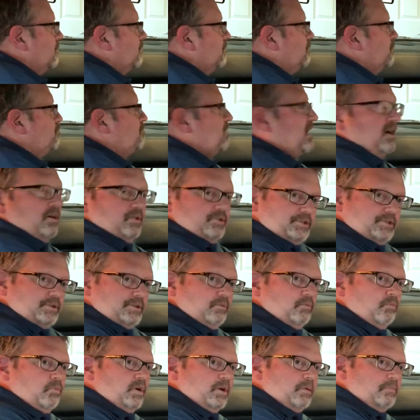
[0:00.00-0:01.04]
Mount
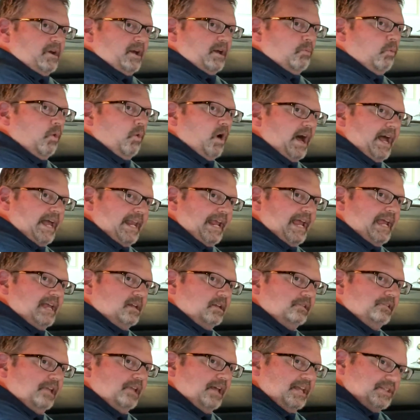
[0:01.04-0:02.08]
one of my wide
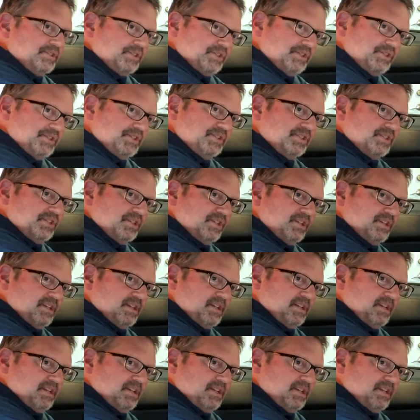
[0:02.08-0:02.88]
angle lenses,